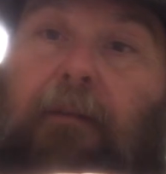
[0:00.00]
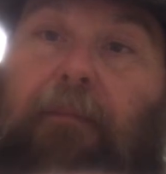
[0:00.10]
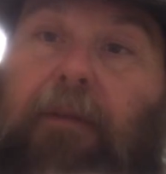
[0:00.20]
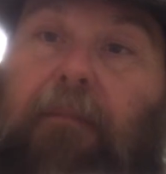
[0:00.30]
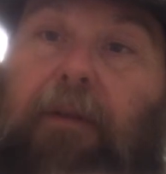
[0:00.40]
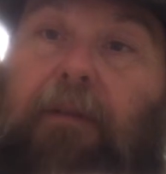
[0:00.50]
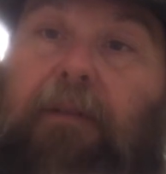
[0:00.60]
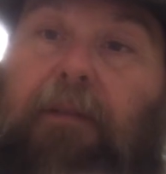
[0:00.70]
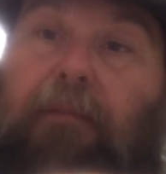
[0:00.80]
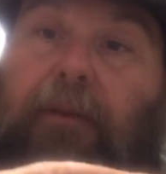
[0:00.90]
But most
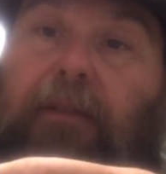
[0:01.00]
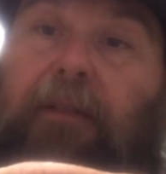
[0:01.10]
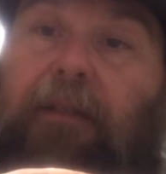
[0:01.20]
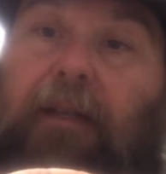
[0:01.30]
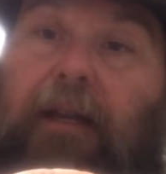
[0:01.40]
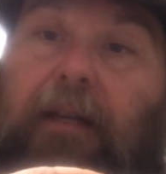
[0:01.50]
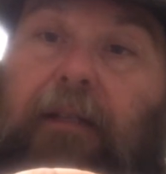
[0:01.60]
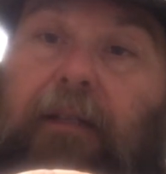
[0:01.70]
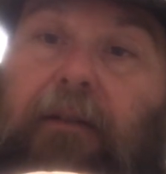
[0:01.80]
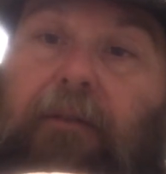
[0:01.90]
of the
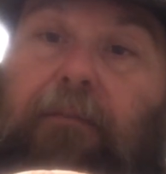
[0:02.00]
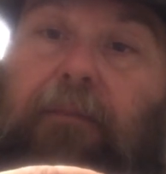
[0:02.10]
guys that